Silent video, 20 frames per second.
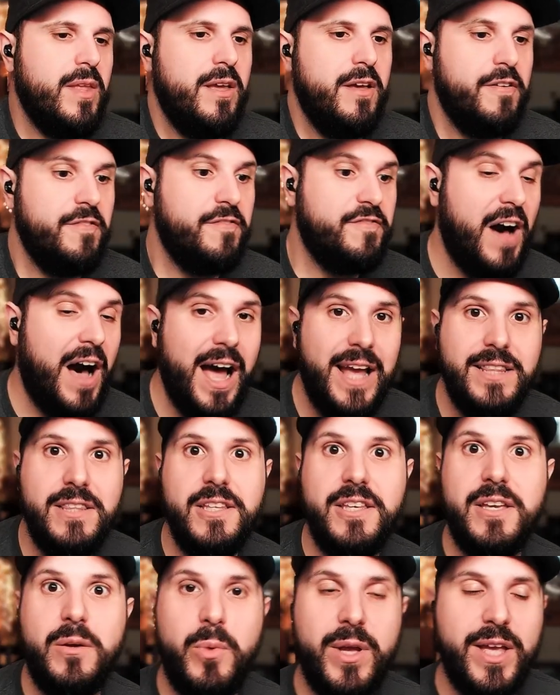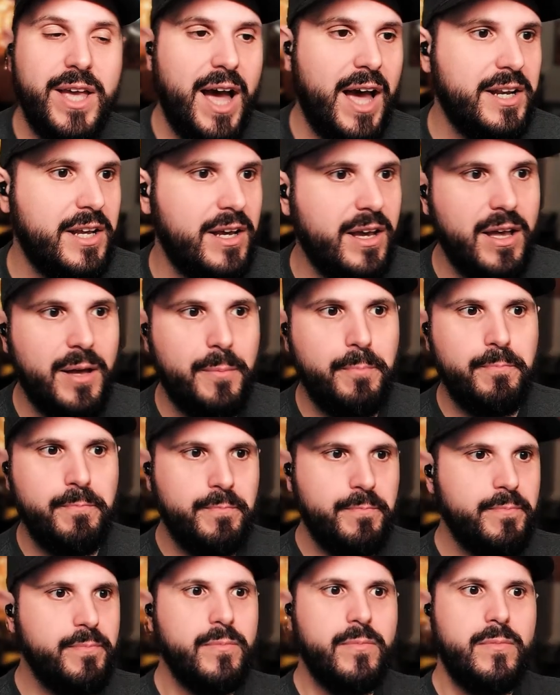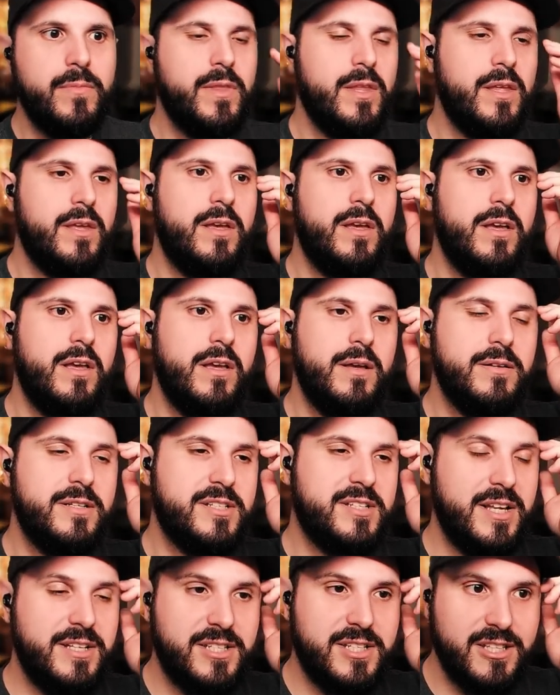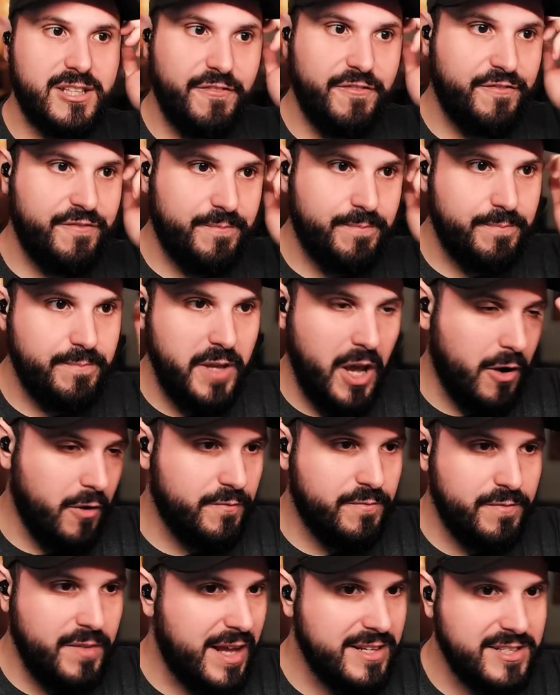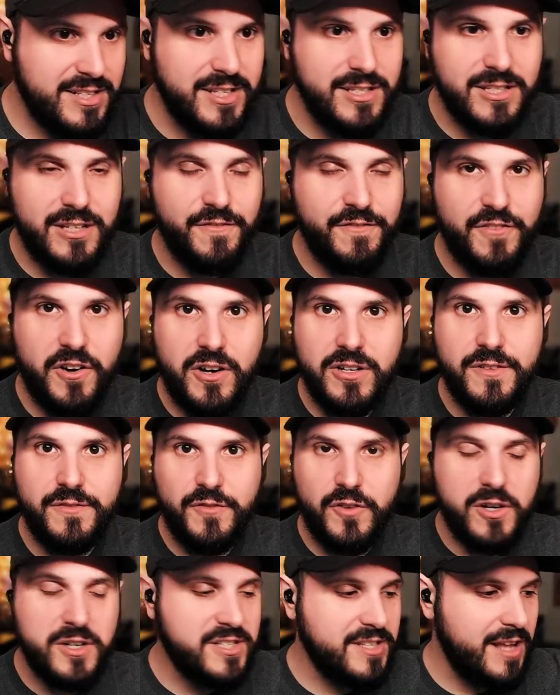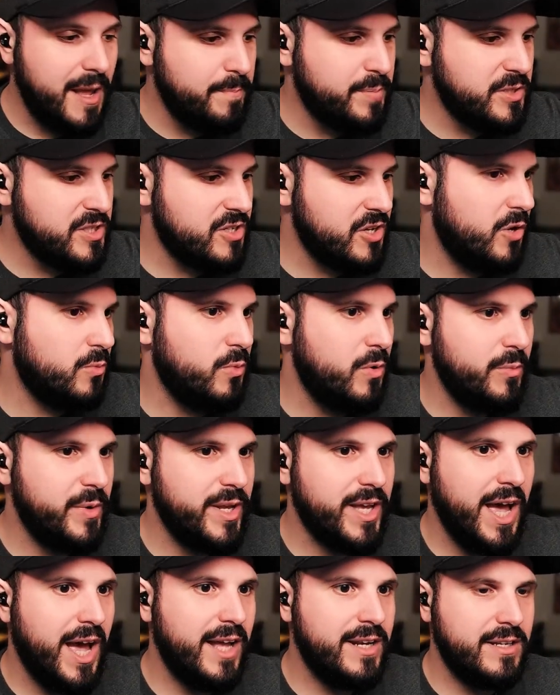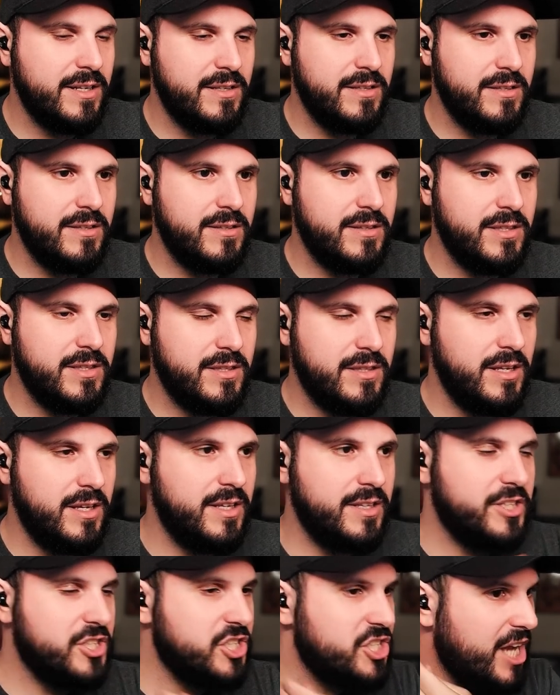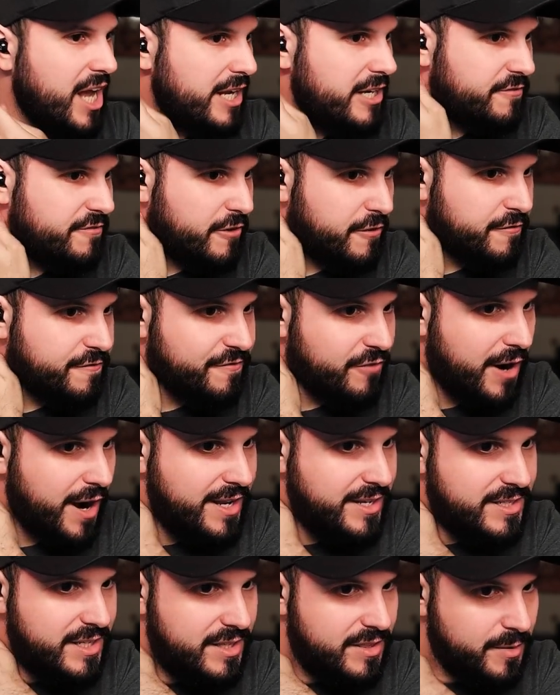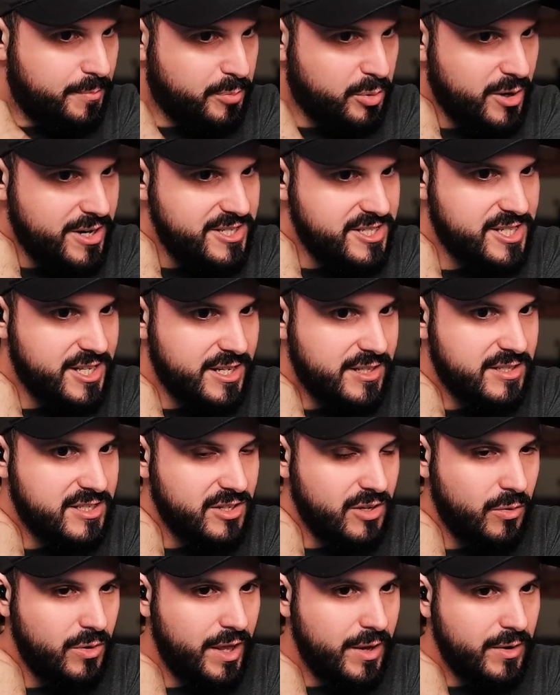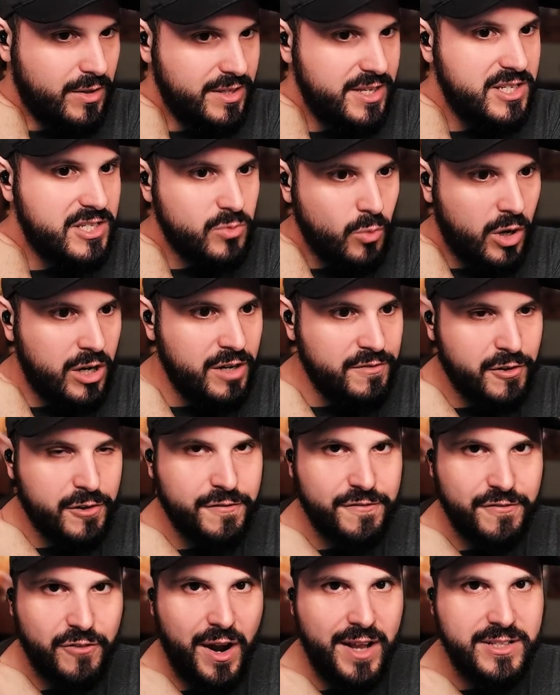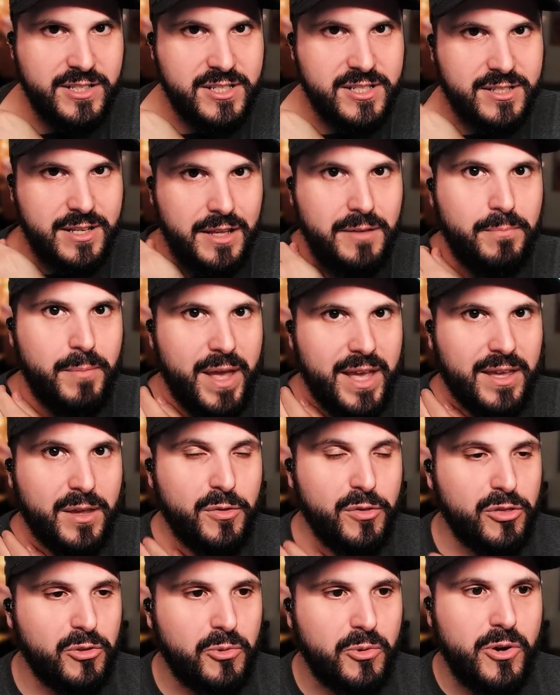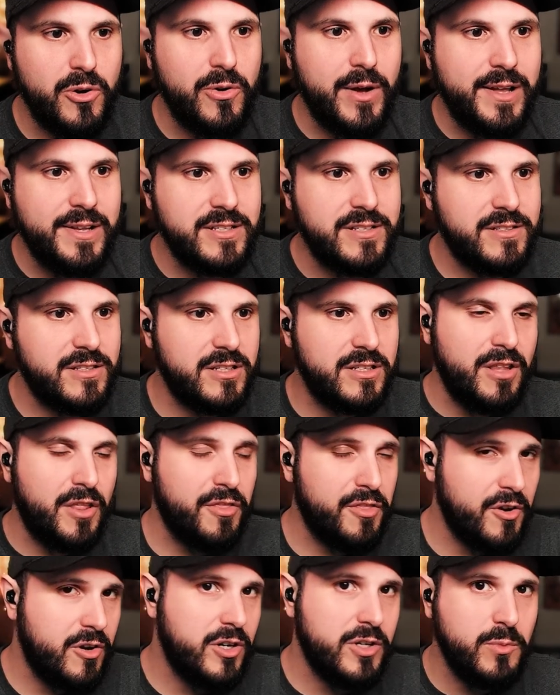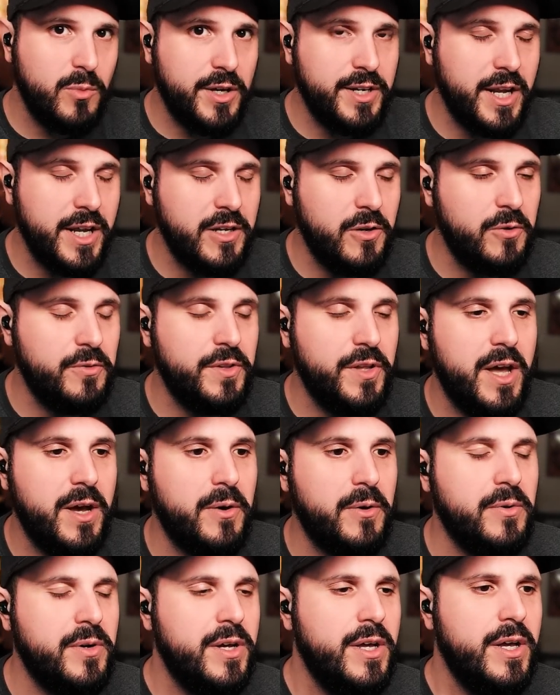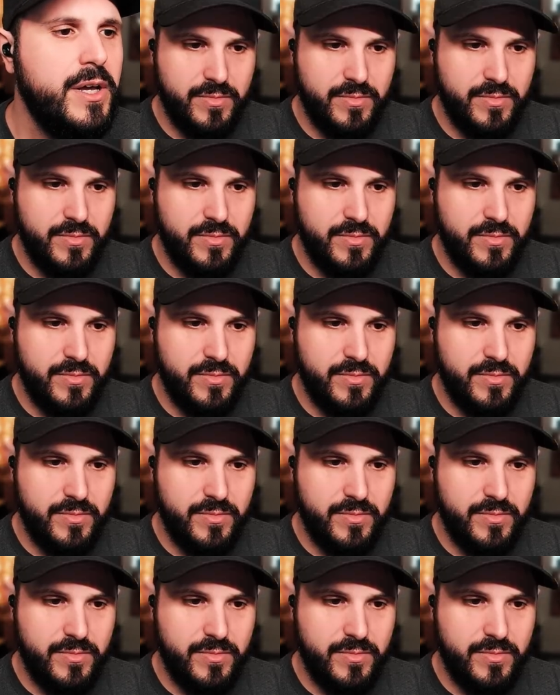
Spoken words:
Finally, we got, since the first episode when we got the shot of her friend in the prison, so like at least one of her friends did make it through. As to the third one, I don't know.